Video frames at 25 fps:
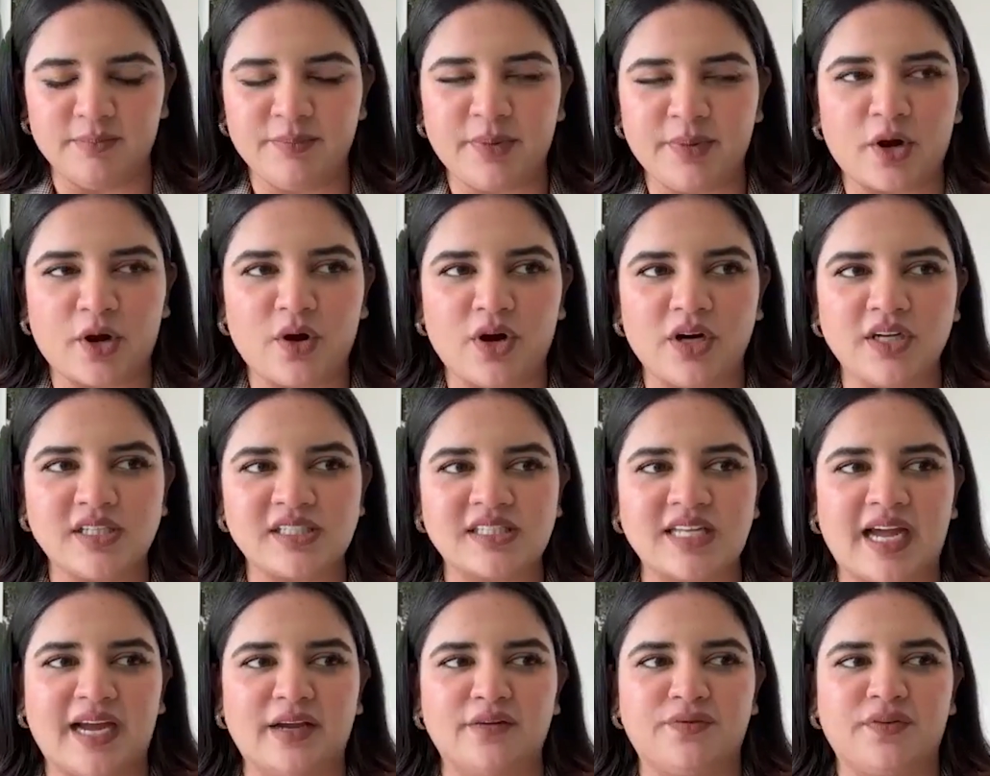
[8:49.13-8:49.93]

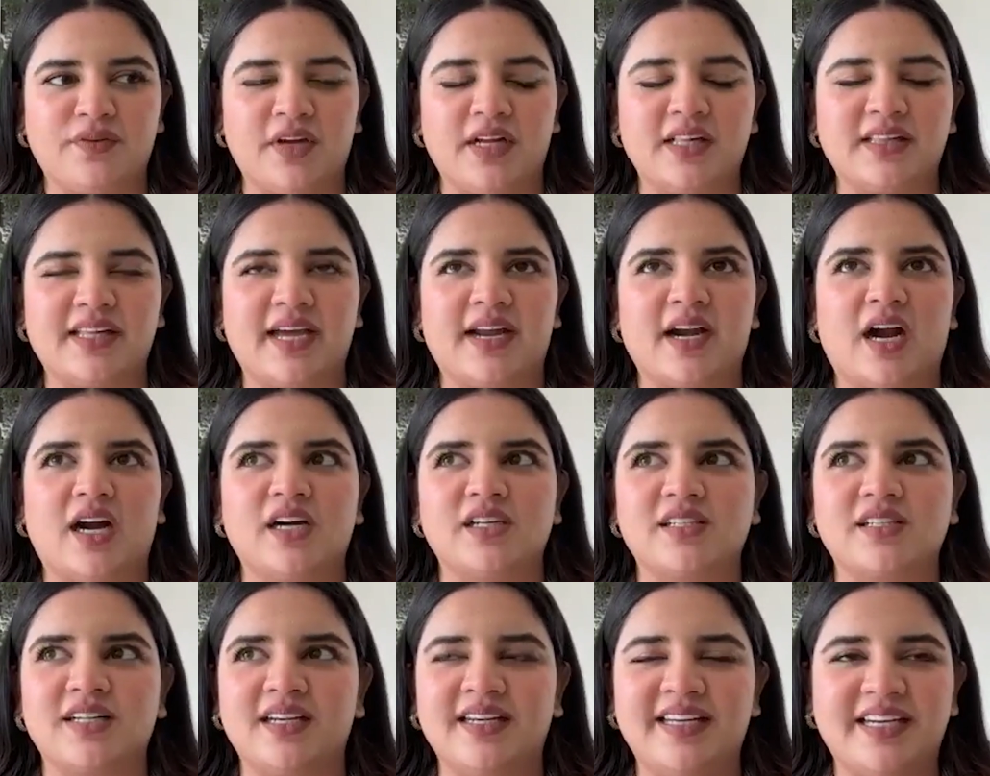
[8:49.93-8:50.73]
Because I feel there
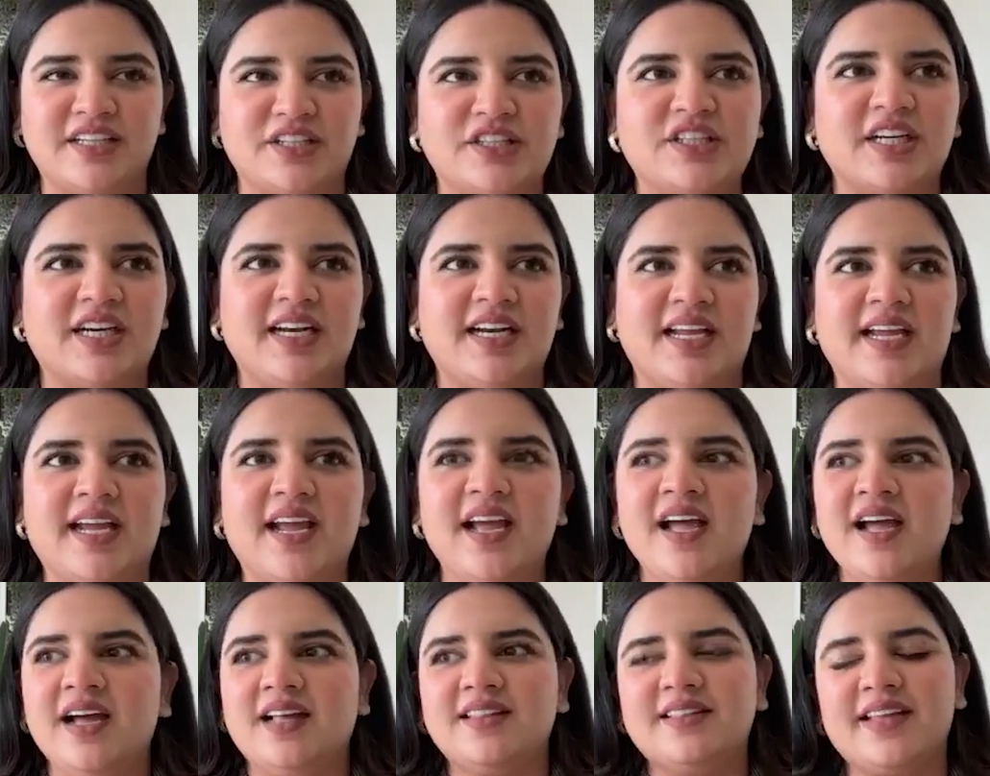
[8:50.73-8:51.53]
are
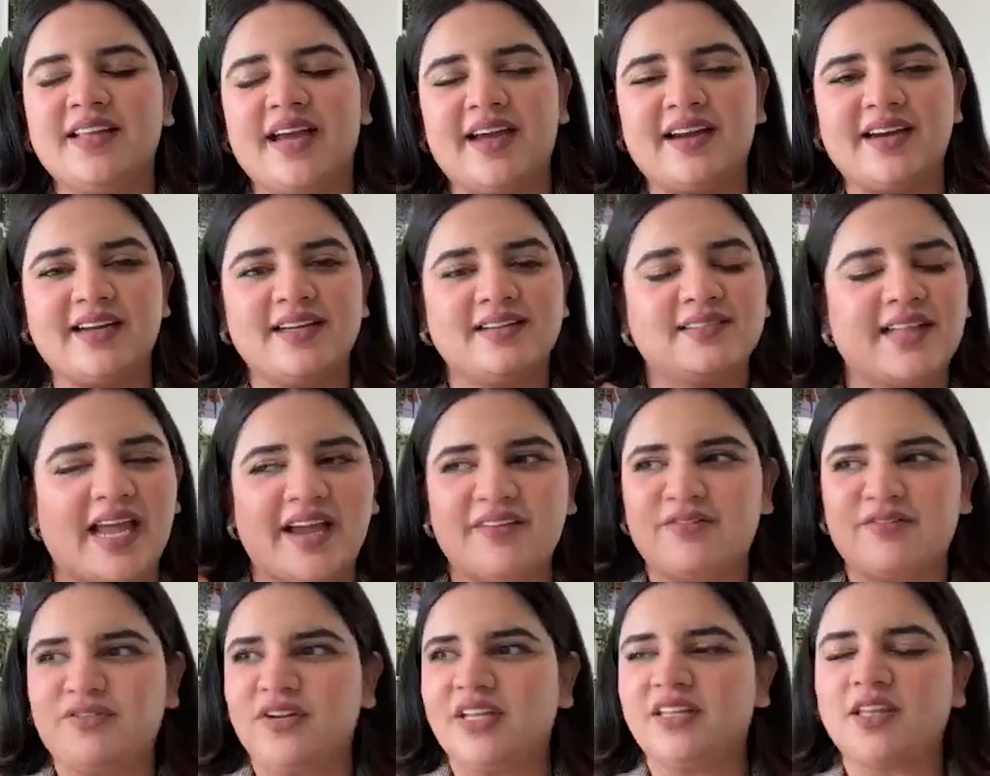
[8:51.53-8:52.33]
literally there
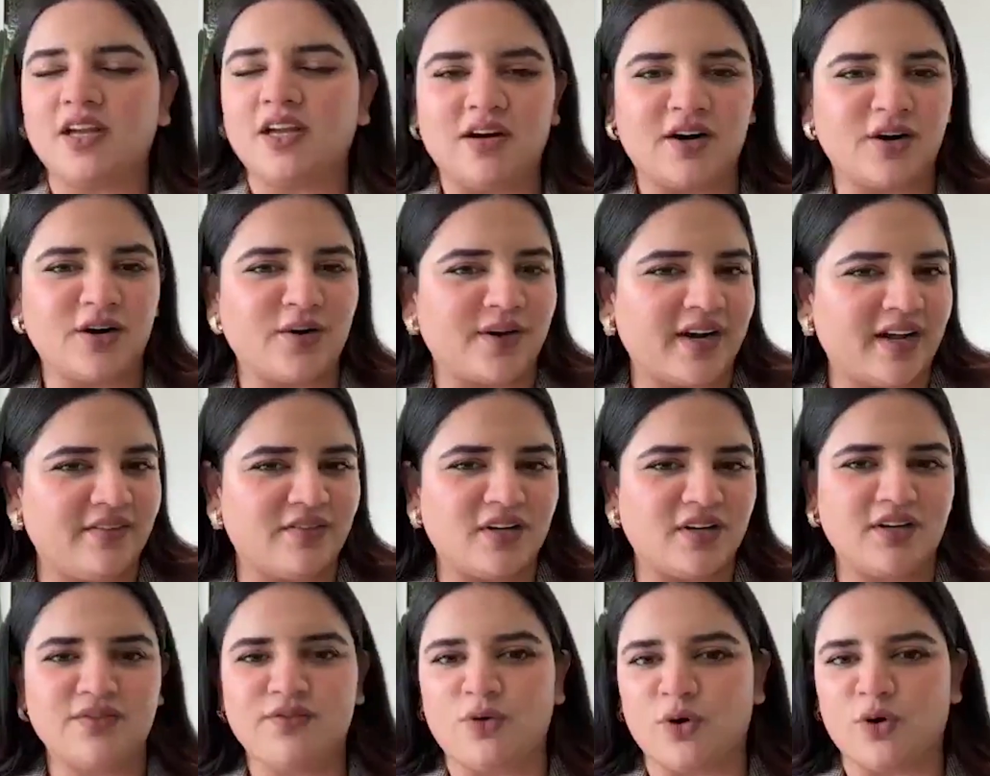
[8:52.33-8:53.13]
every third or
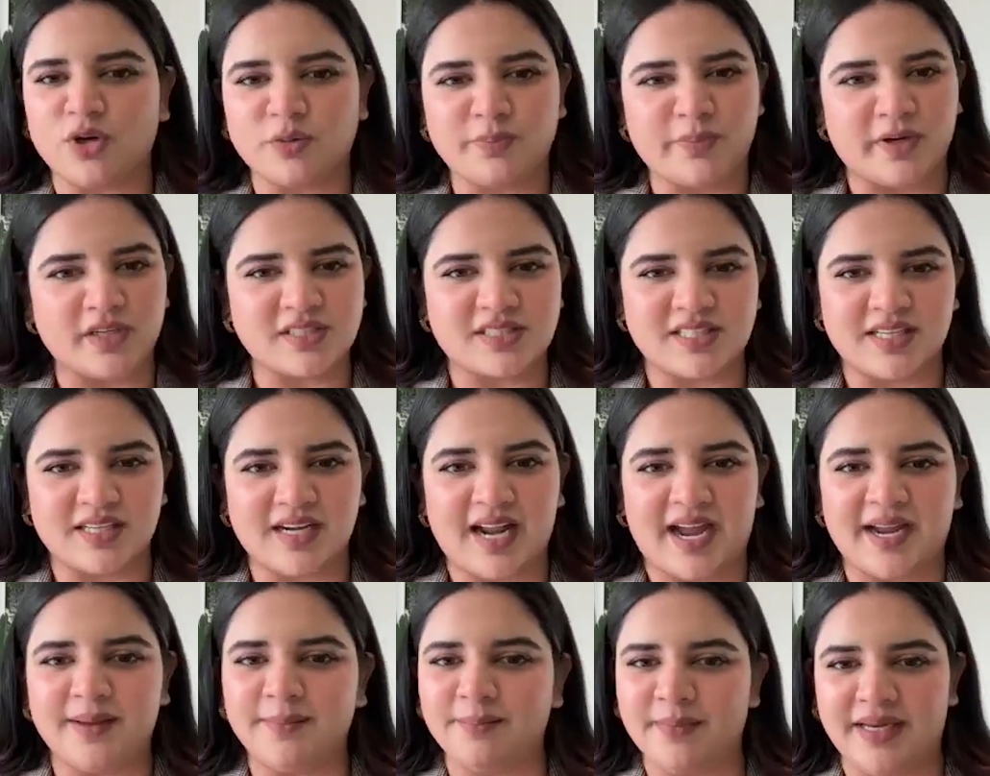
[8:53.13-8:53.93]
every fourth person
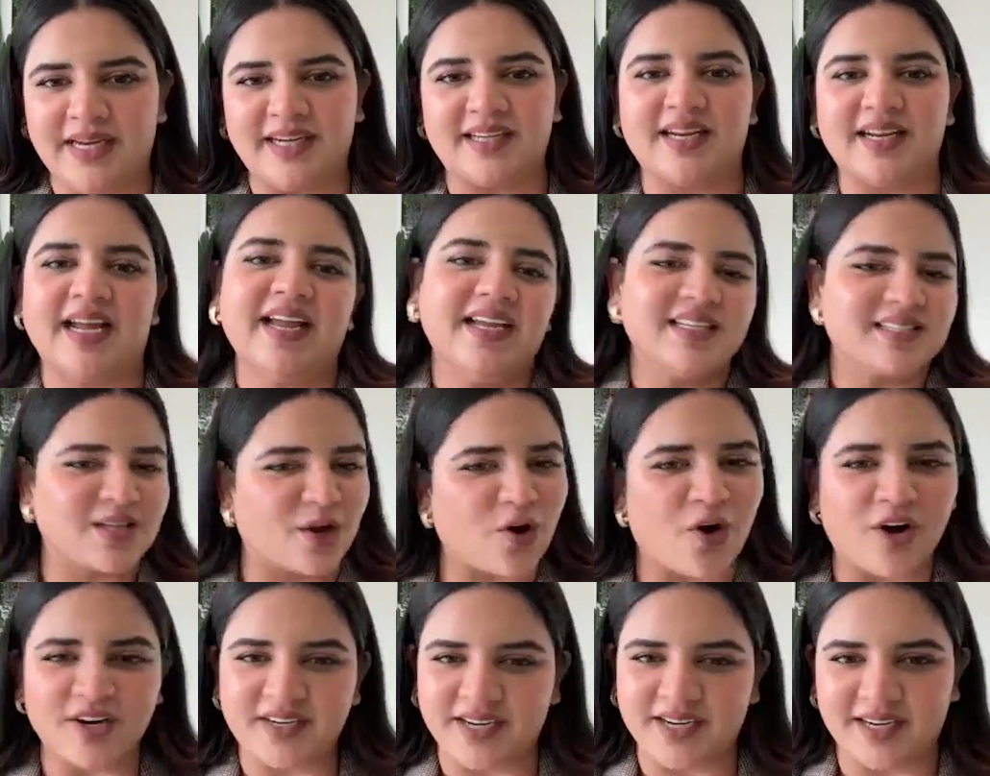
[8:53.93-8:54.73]
I meet is a
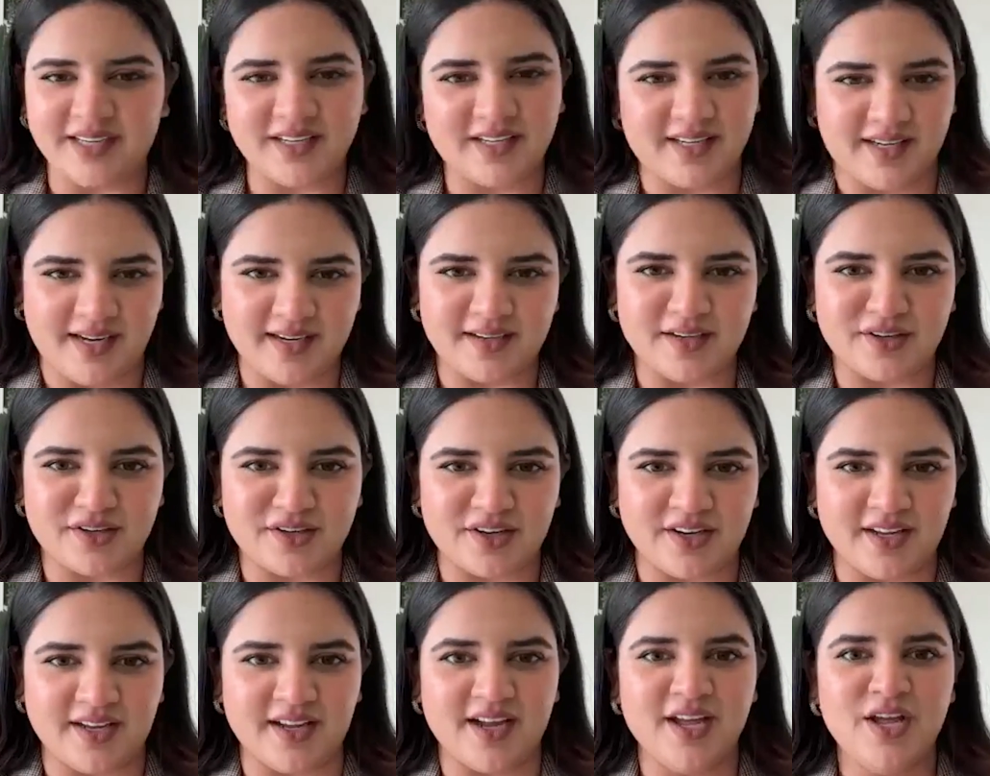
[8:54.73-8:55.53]
content creator
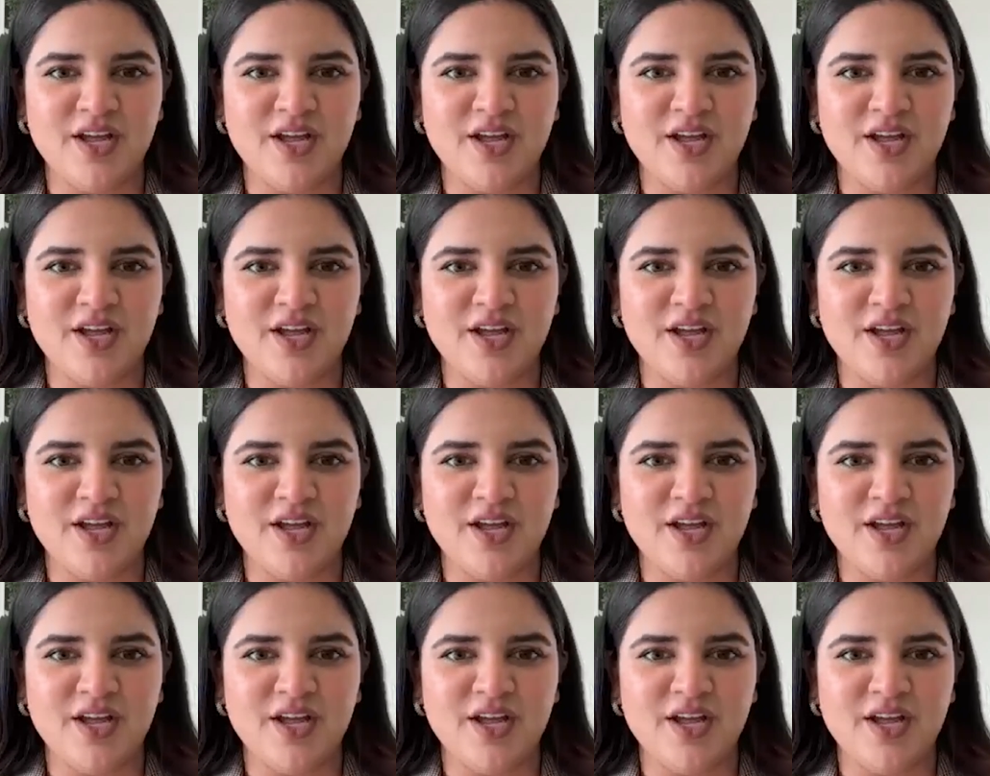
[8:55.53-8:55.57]
today.